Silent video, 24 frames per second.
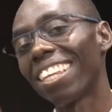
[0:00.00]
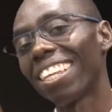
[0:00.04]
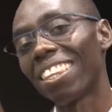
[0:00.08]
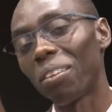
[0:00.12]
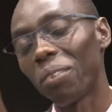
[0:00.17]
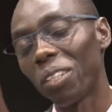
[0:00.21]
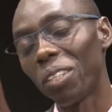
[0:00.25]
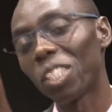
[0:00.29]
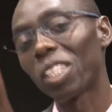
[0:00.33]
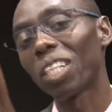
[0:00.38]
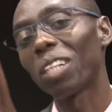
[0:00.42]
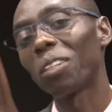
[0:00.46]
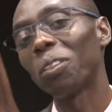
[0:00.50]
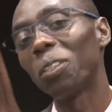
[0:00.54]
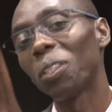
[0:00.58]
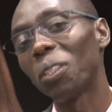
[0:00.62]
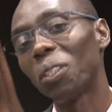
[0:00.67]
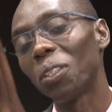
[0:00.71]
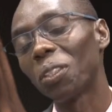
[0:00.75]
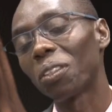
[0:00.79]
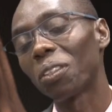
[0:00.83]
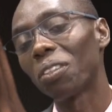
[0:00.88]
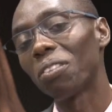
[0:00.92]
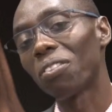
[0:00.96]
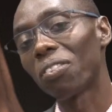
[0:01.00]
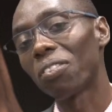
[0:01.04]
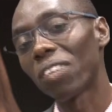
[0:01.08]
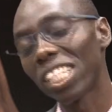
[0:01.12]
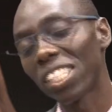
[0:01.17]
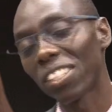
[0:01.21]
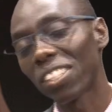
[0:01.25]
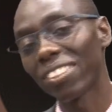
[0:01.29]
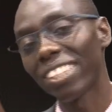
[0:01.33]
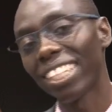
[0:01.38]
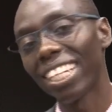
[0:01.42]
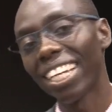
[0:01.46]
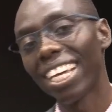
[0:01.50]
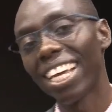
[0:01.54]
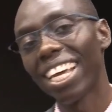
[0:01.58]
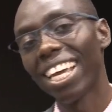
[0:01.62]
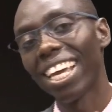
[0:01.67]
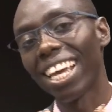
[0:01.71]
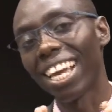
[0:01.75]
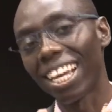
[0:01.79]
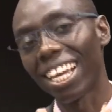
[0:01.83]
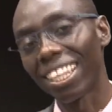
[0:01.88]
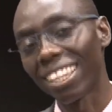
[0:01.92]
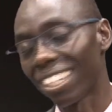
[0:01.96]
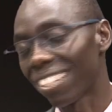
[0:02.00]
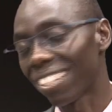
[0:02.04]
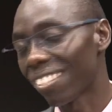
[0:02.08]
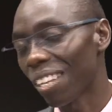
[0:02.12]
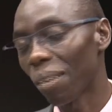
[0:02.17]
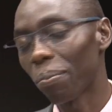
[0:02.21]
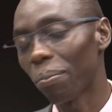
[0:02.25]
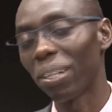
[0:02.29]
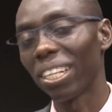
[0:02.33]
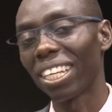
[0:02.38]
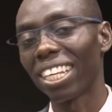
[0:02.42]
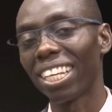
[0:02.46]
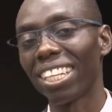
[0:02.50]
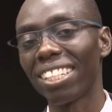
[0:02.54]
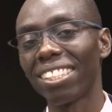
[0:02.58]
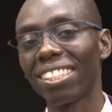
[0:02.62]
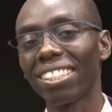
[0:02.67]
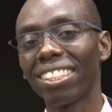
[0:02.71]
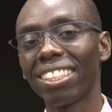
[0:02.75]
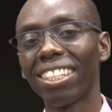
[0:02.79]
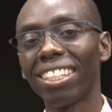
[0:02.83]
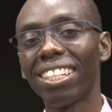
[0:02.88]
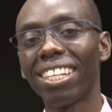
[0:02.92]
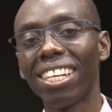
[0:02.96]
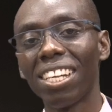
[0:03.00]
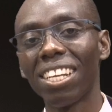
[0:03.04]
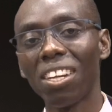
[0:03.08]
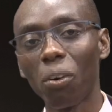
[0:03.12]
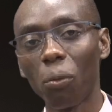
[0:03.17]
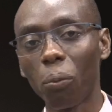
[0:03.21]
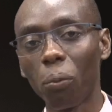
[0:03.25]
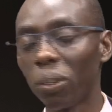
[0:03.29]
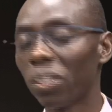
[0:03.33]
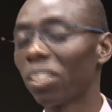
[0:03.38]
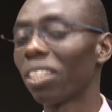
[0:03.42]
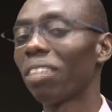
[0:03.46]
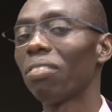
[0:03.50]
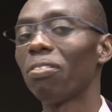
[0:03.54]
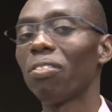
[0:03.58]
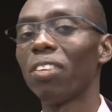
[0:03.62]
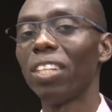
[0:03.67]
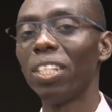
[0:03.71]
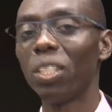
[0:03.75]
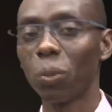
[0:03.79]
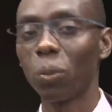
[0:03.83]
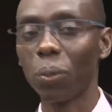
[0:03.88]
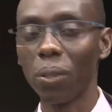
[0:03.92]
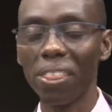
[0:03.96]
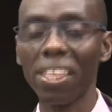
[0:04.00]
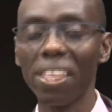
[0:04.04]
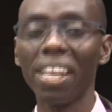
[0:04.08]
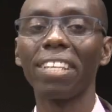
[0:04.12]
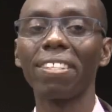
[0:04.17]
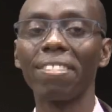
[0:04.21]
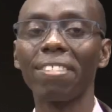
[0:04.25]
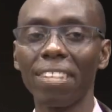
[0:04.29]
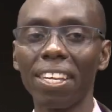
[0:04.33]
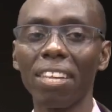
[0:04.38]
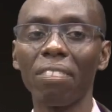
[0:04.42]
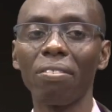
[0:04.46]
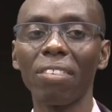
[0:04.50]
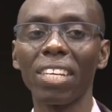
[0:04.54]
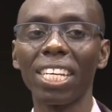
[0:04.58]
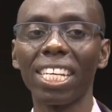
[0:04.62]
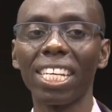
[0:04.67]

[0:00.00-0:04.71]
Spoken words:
And you shall go to confession mm-hmm. and then supplication. Mm-hmm. We shall finish with thanksgiving.